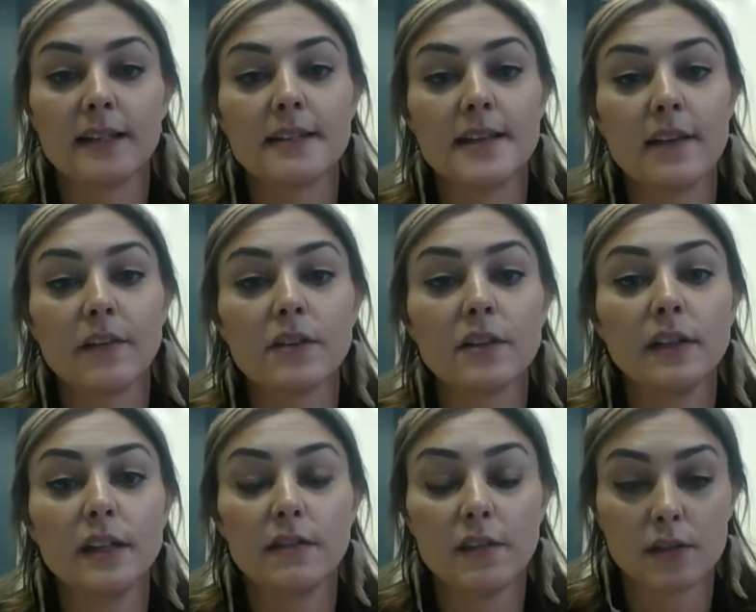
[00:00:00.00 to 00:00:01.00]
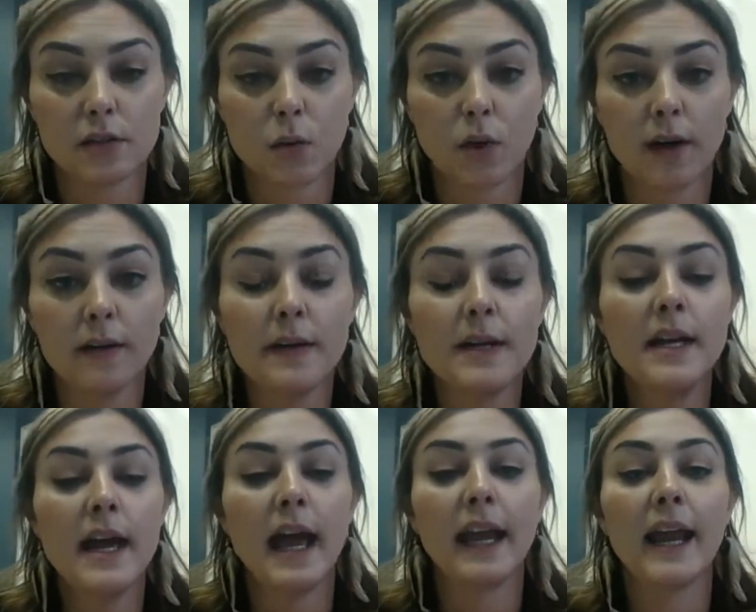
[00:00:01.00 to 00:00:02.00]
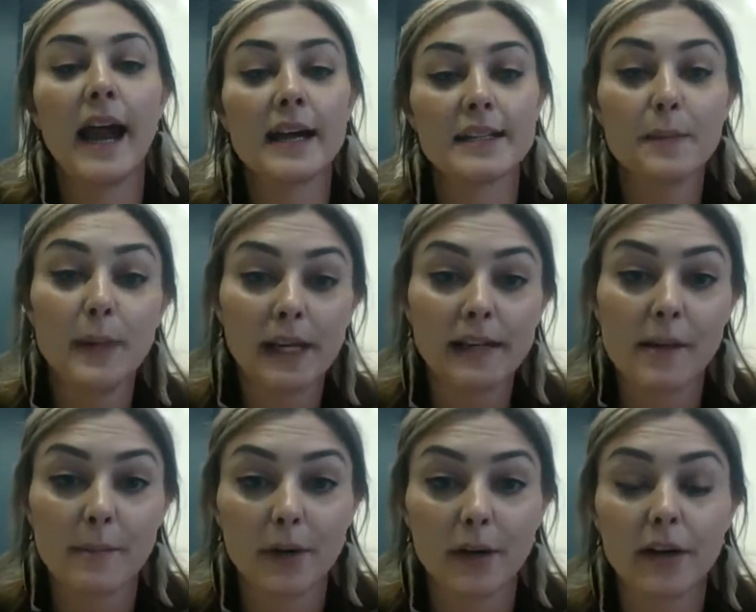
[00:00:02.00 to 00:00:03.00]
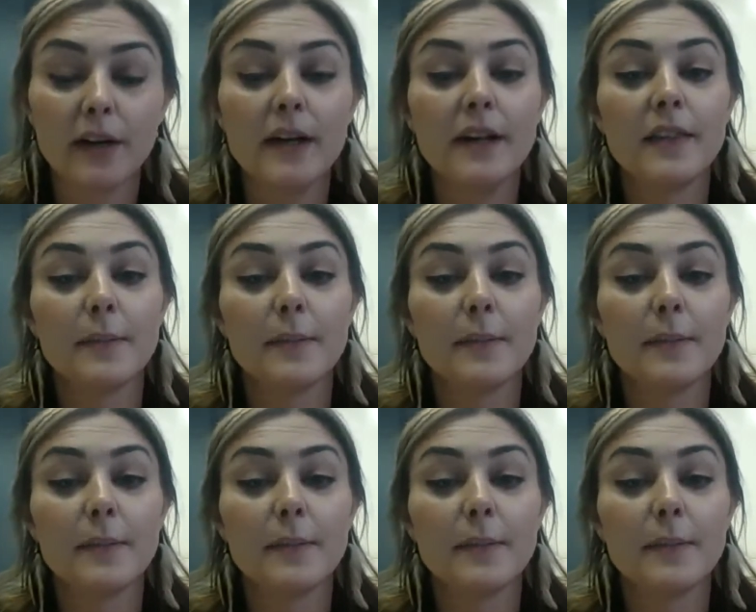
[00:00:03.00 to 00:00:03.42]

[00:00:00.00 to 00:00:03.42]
It's never to leave the store, and it has a PIN number.